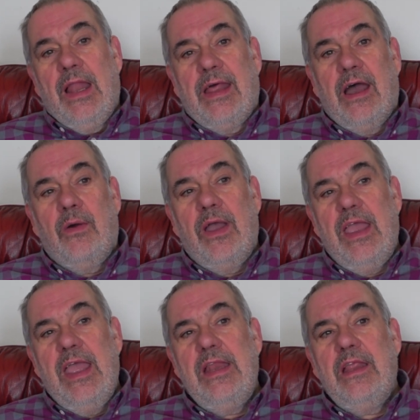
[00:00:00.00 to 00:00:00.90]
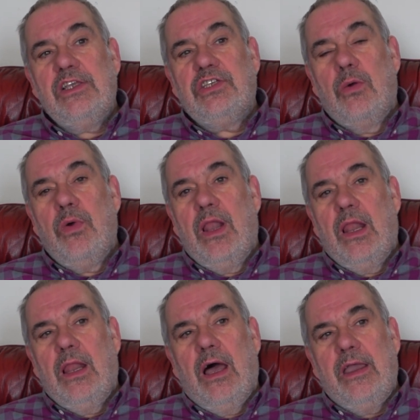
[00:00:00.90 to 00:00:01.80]
Now, in somewhere
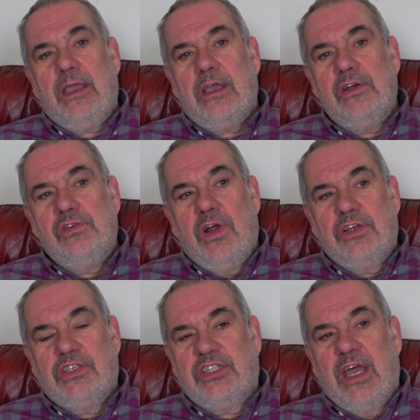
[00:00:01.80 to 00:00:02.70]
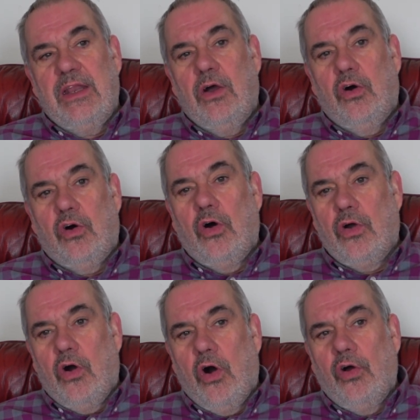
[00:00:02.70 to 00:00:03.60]
like Rajasthan or,
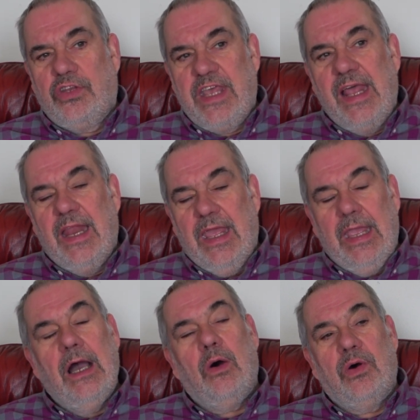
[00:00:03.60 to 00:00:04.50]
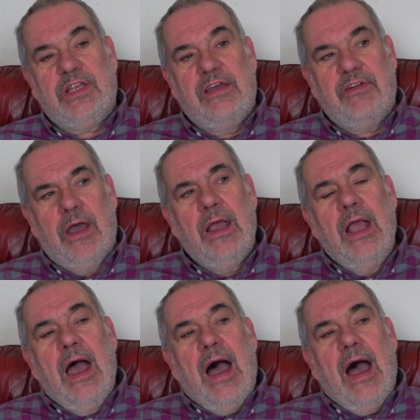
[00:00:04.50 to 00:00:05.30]
or Delhi or whatever,